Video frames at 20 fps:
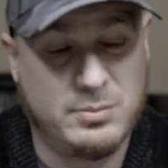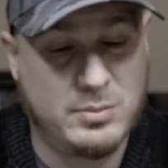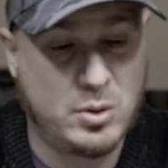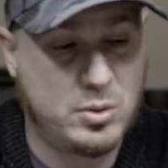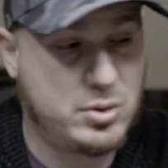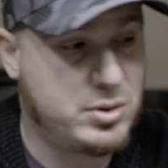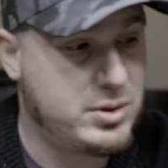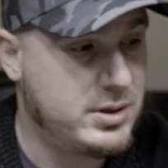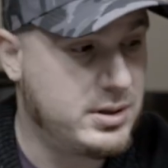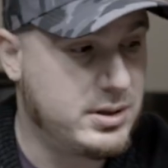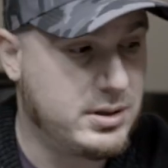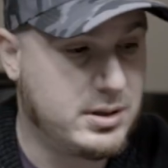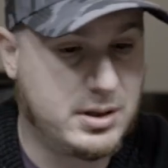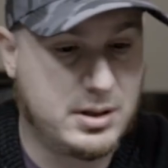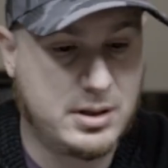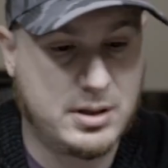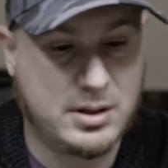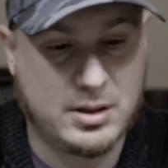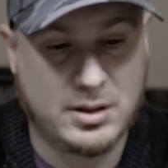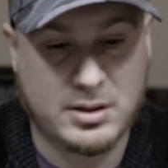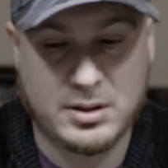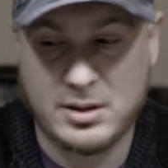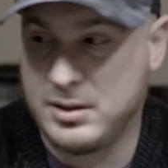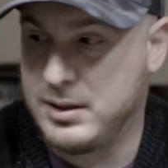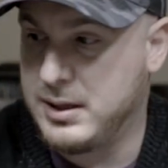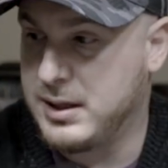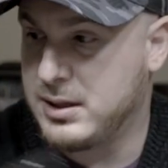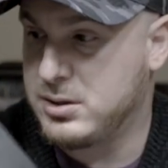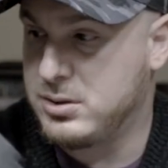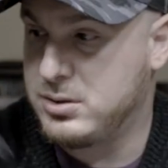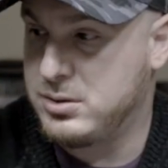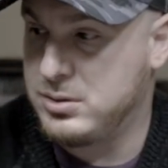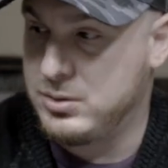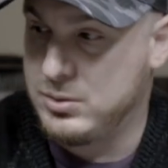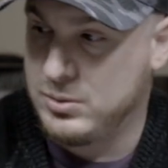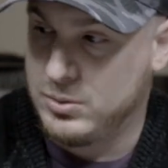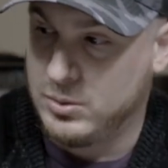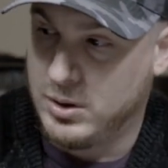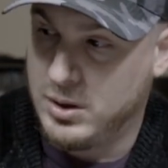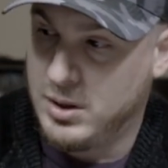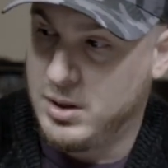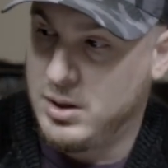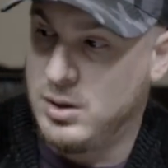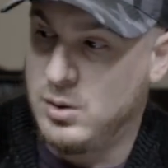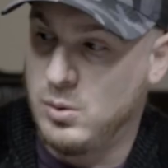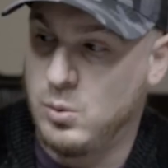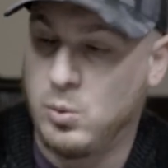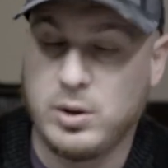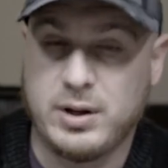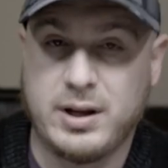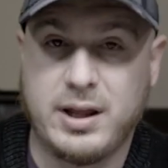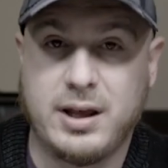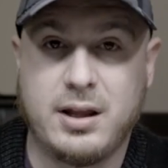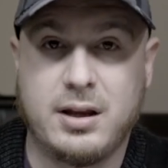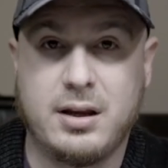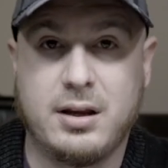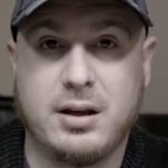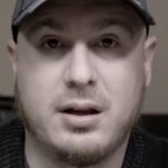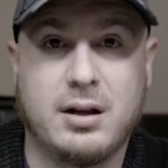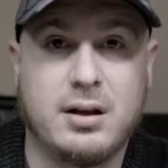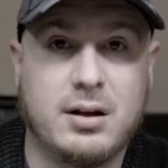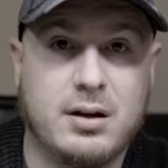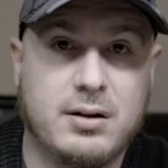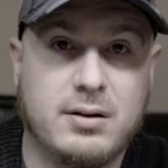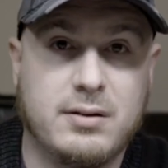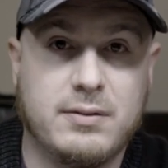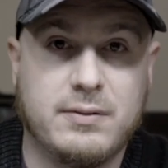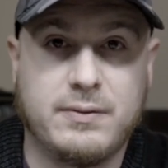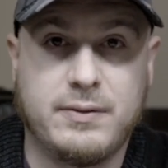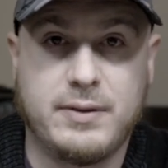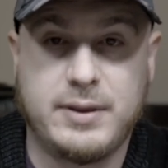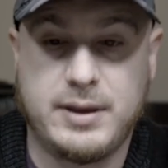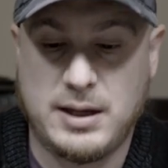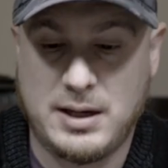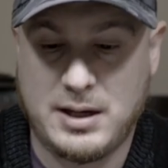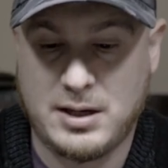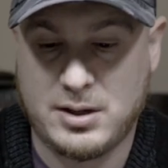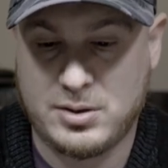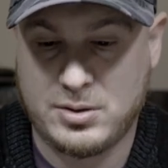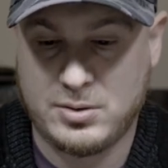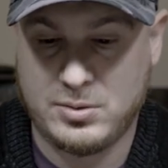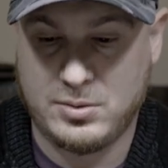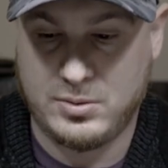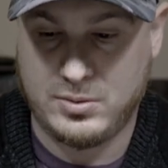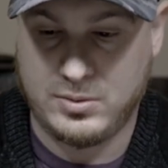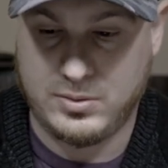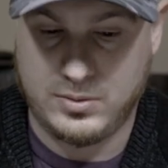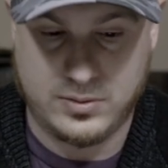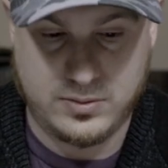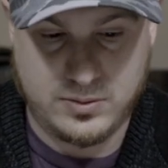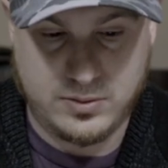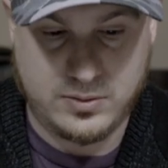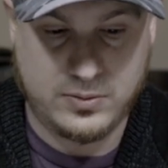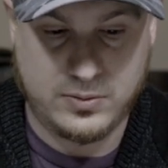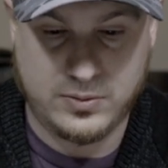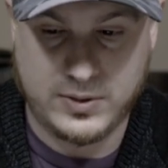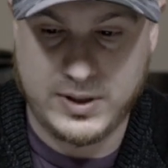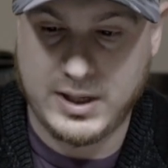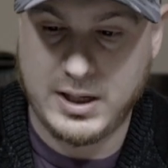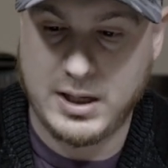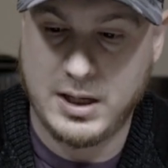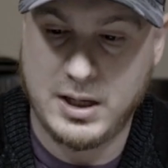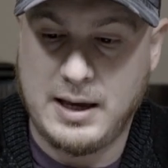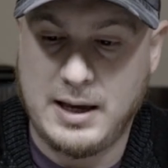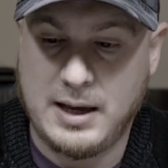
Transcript: Motion connects to one end of the actual rig,